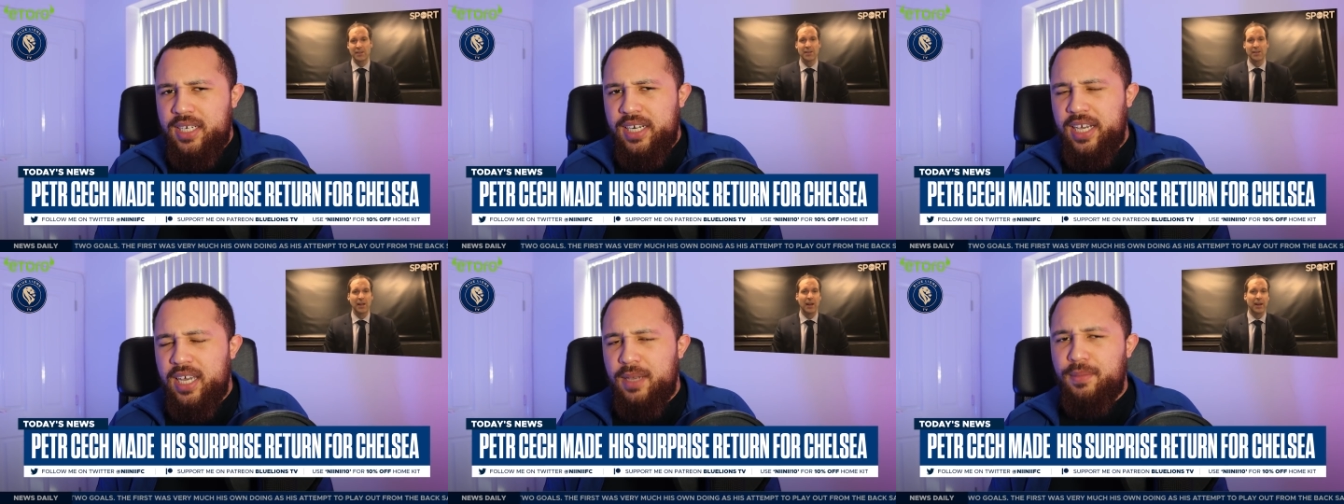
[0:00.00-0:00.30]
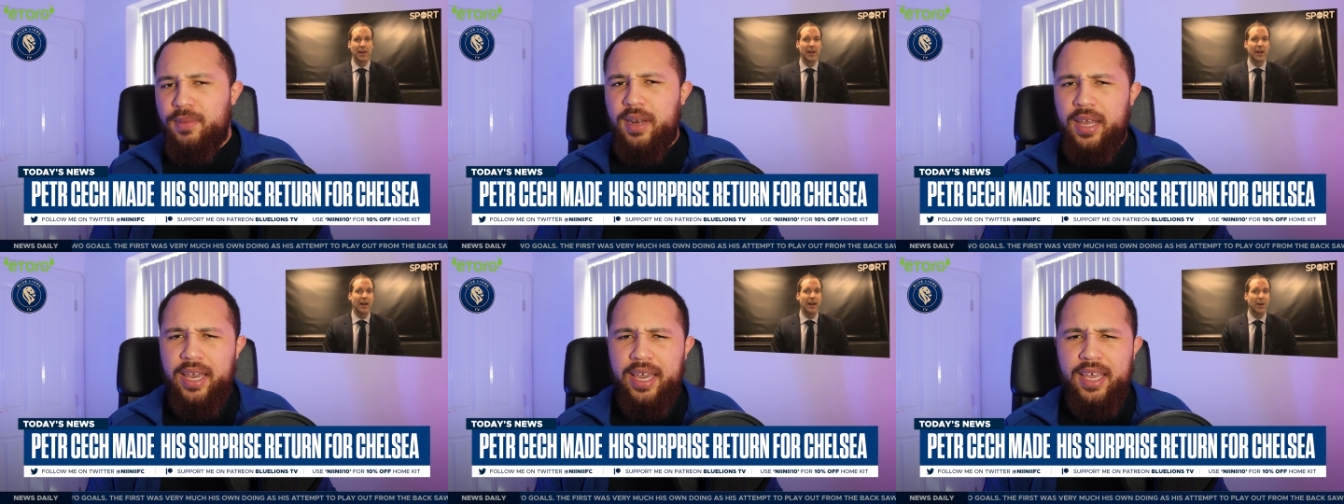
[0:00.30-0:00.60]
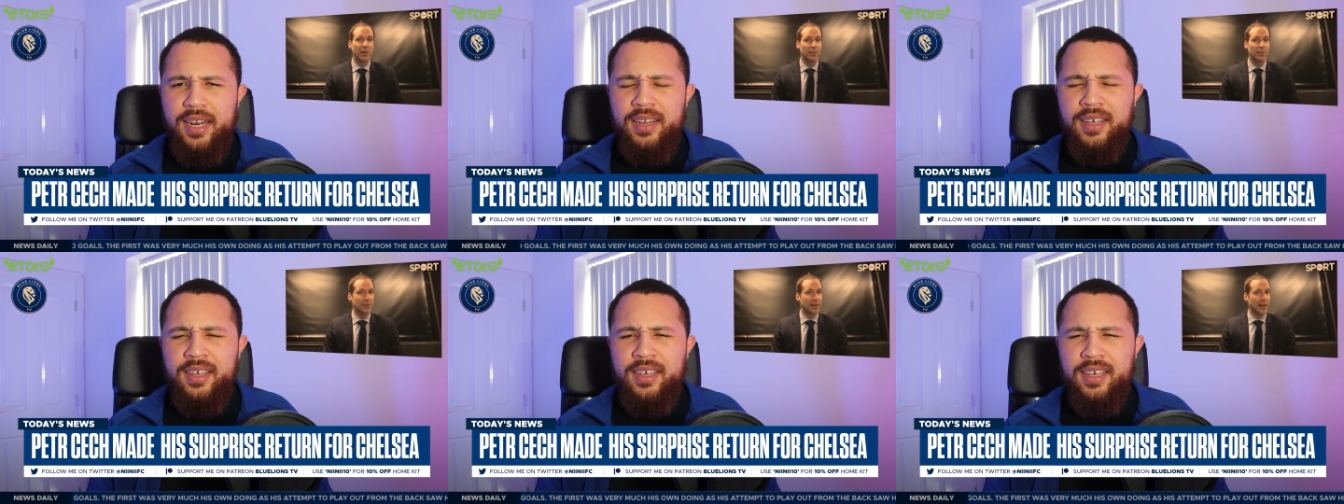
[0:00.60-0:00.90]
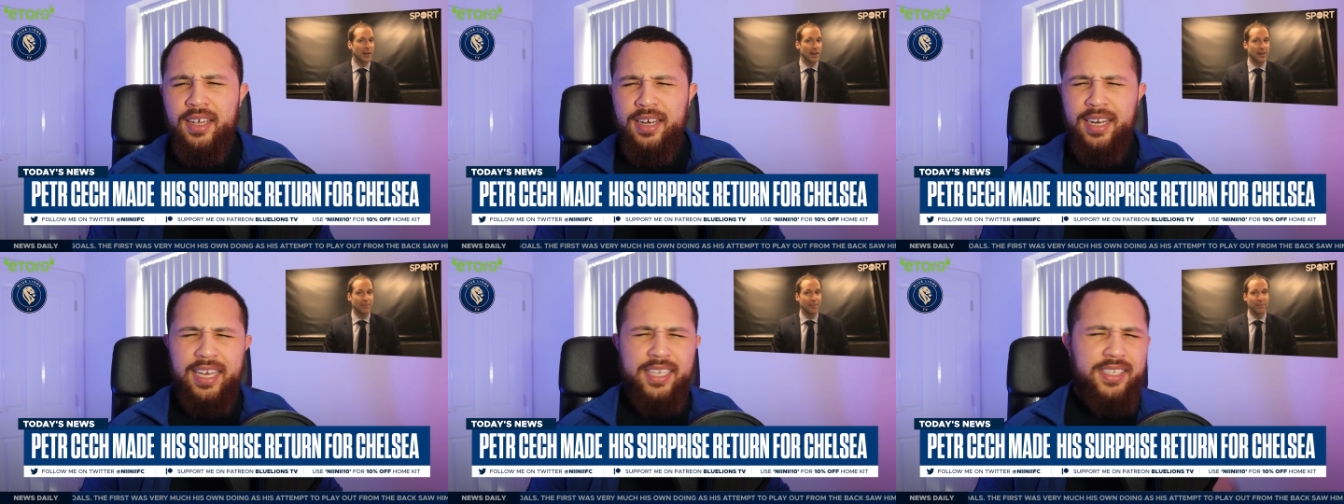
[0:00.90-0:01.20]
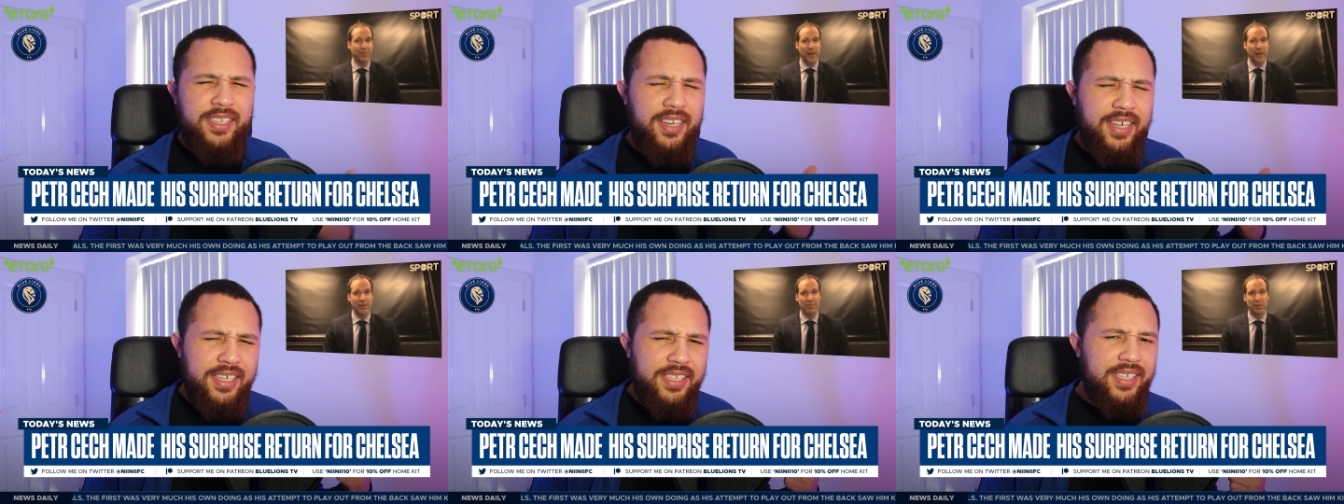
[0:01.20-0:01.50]
Cech playing in
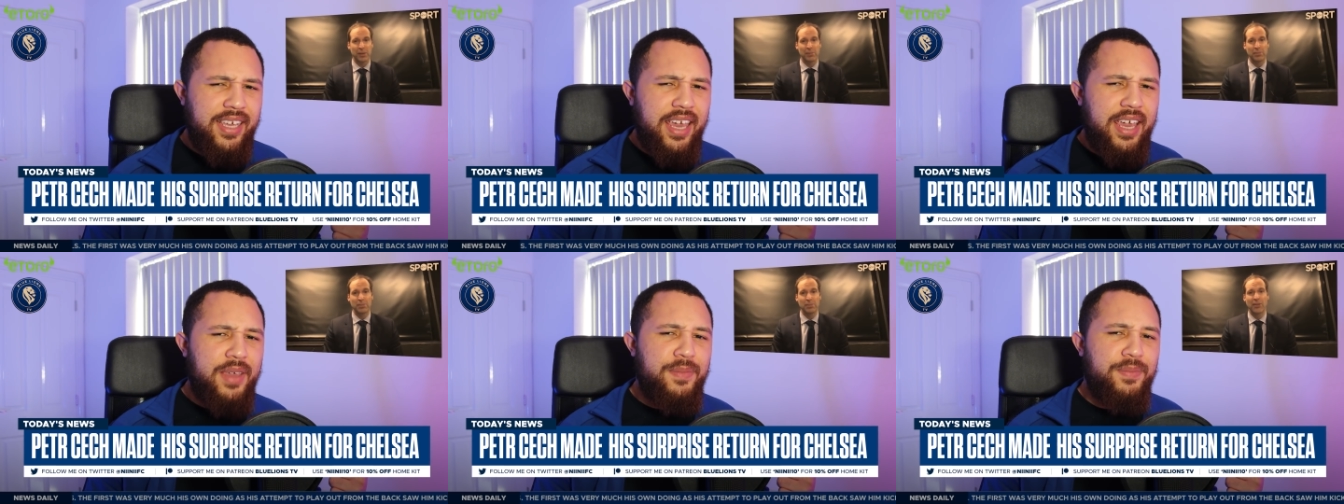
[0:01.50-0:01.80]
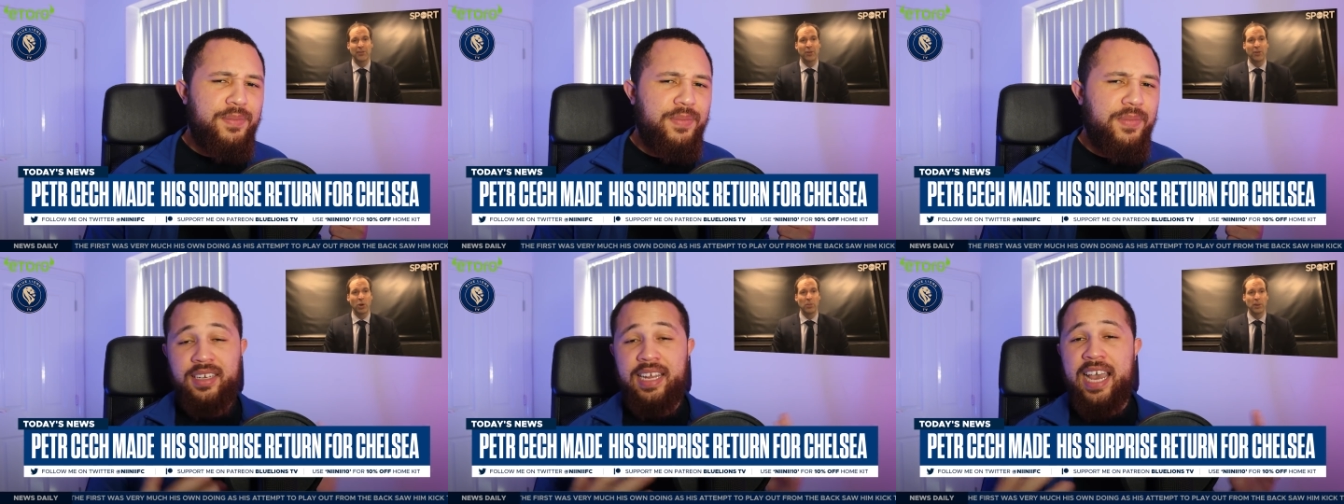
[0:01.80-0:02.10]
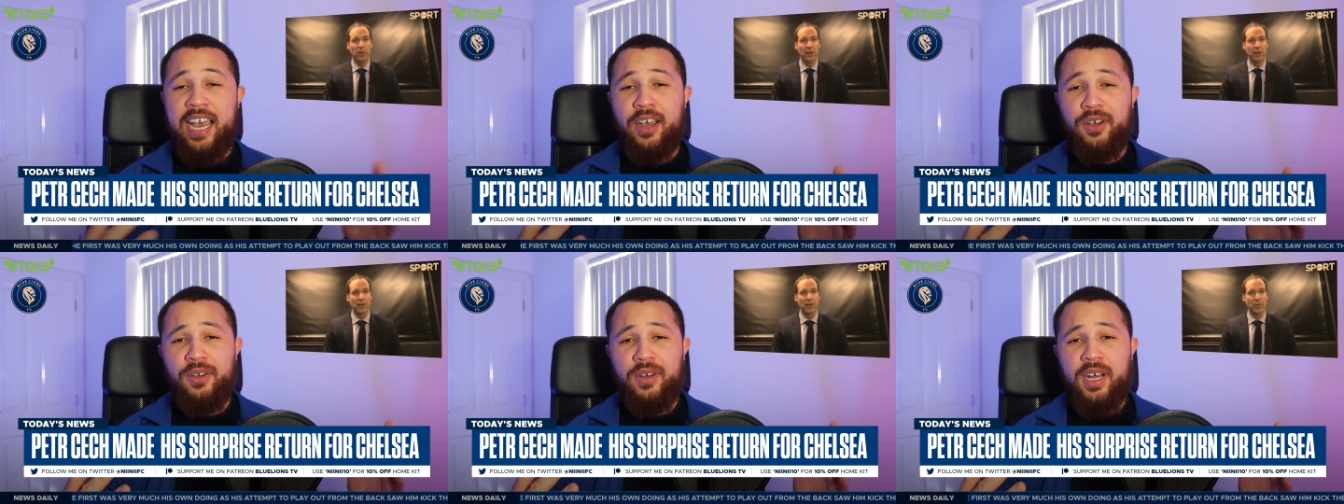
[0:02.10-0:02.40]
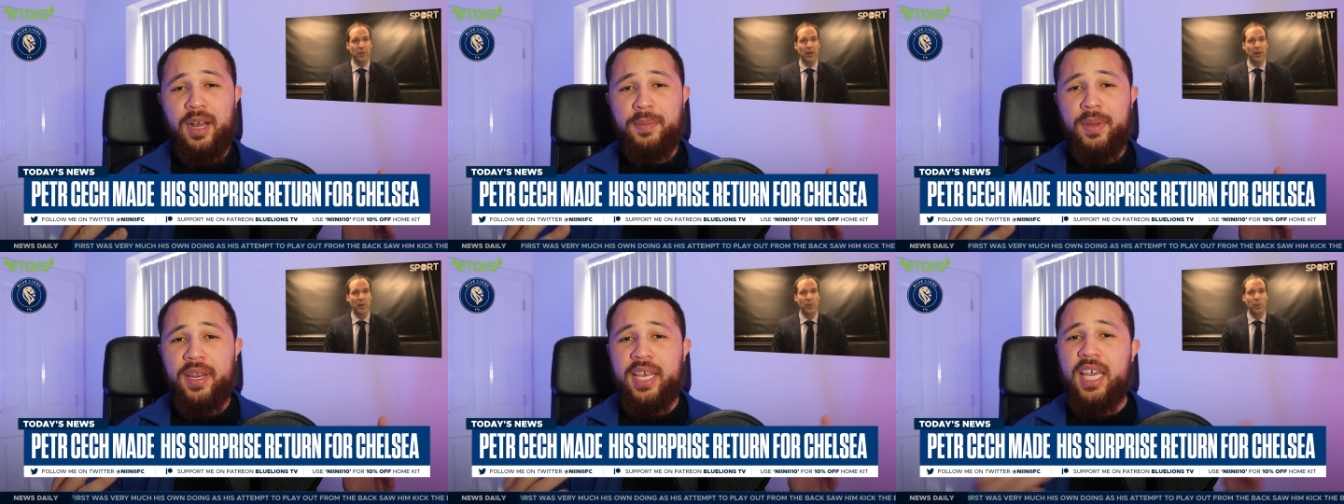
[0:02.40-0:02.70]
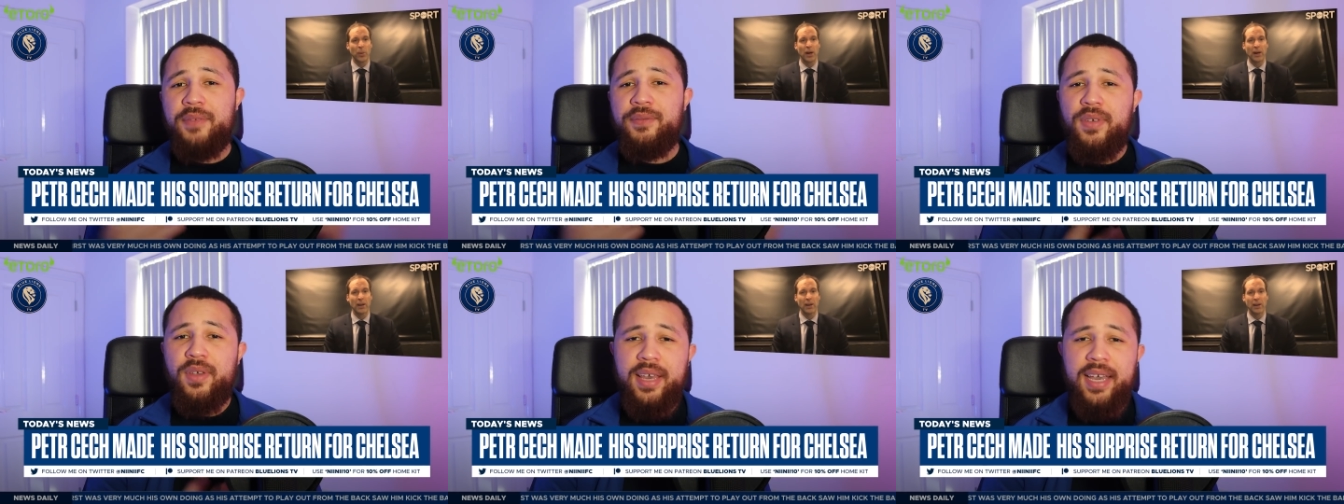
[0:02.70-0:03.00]
yesterday's game? Now, I'm going to
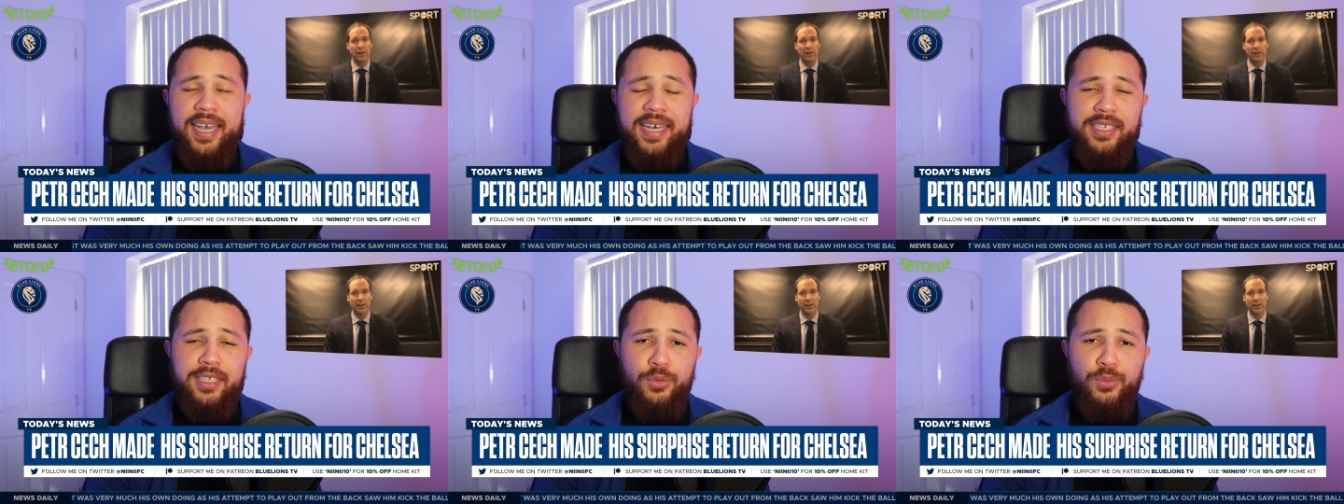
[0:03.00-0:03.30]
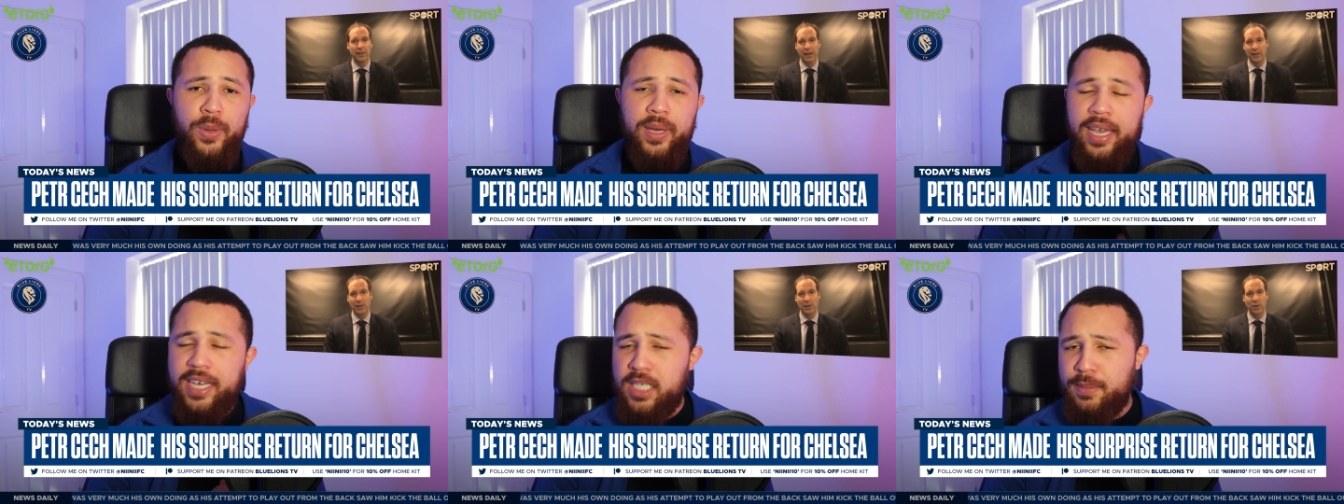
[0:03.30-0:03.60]
give you guys a quick